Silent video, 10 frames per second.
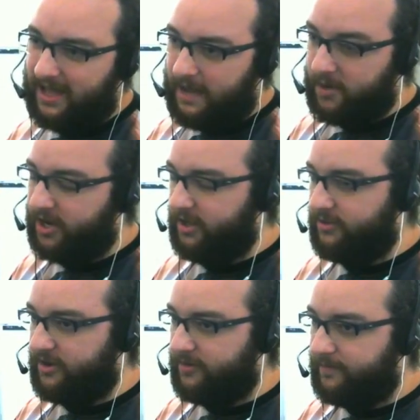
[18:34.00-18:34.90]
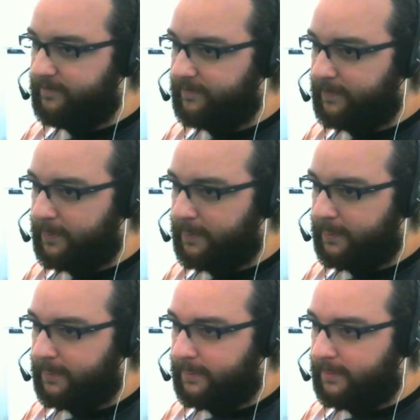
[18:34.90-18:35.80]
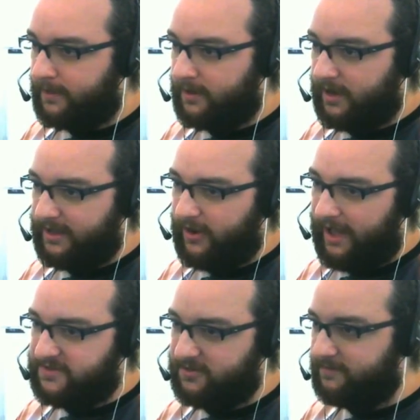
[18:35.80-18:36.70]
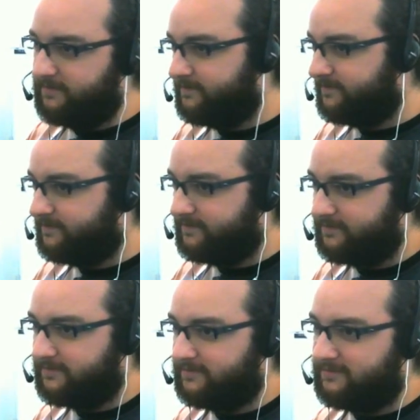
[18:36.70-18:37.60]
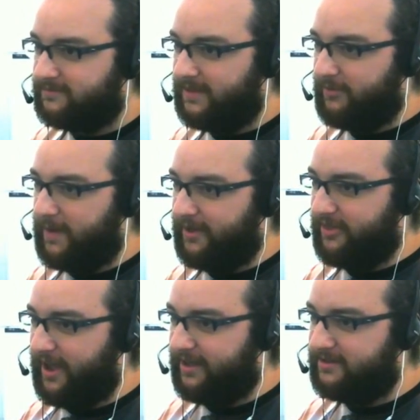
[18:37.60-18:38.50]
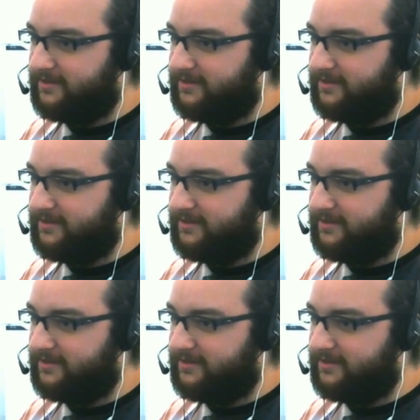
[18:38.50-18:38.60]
I'm gonna heal though. I don't have to. Never mind that.